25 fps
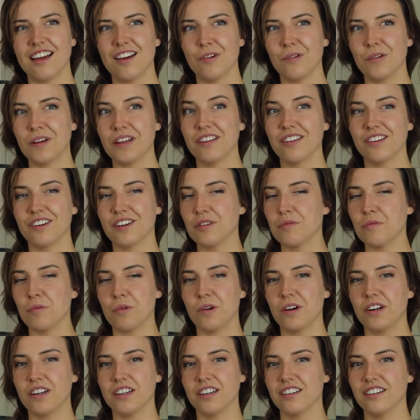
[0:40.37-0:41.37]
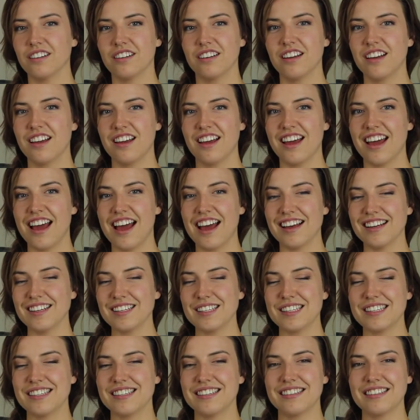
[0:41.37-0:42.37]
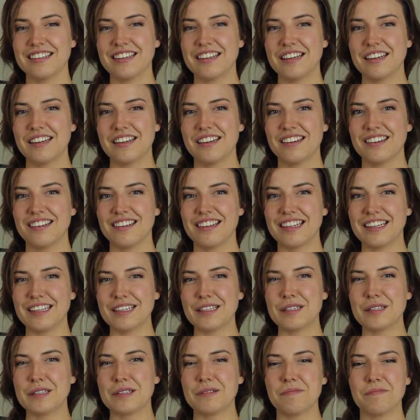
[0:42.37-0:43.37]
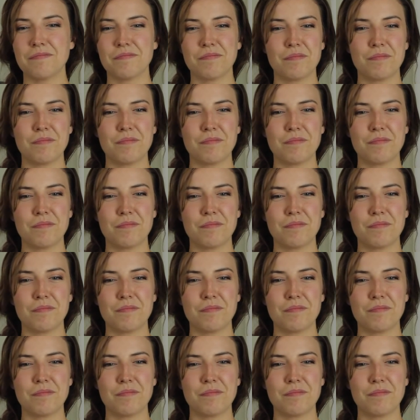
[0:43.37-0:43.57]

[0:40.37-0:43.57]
we learn more as these